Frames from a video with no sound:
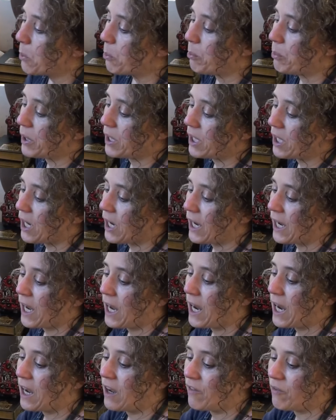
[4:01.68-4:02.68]
but I
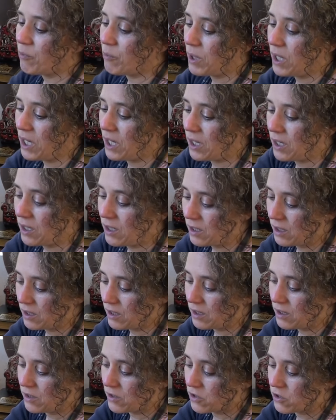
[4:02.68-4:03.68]
have made
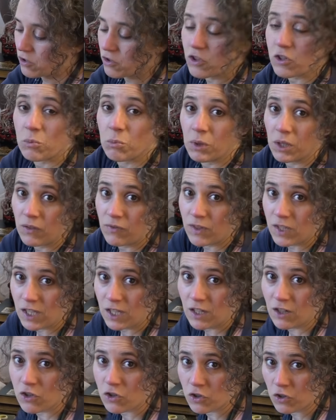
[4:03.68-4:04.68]
a nasturtium leaf
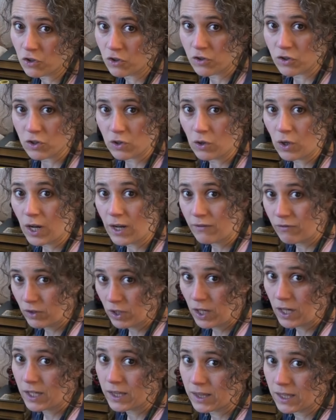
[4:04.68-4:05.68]
tincture, so I've
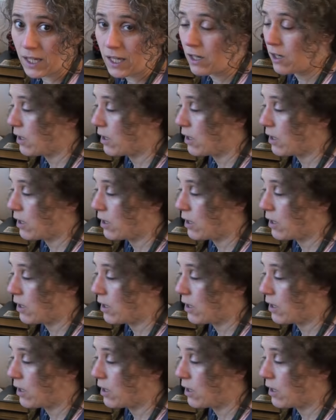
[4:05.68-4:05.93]
got that